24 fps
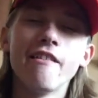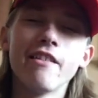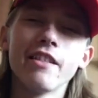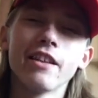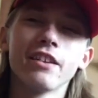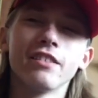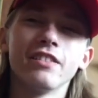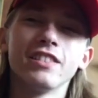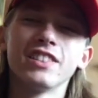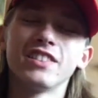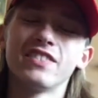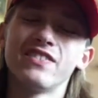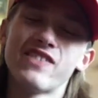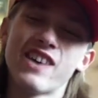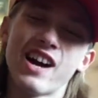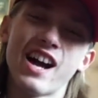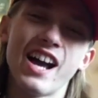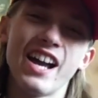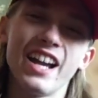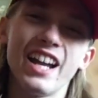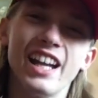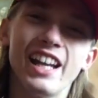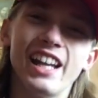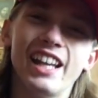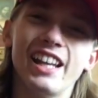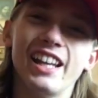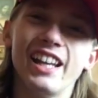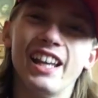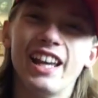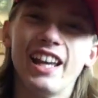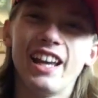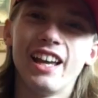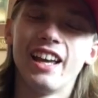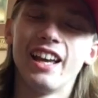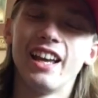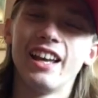Everything was fine.
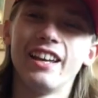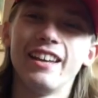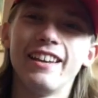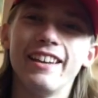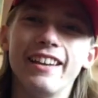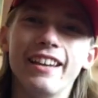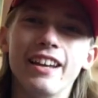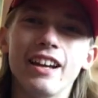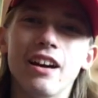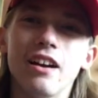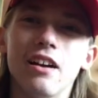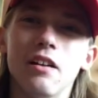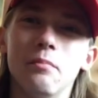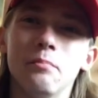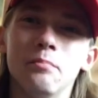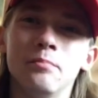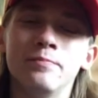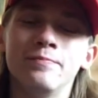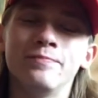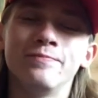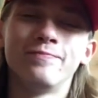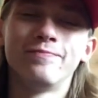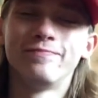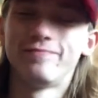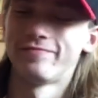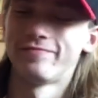He um,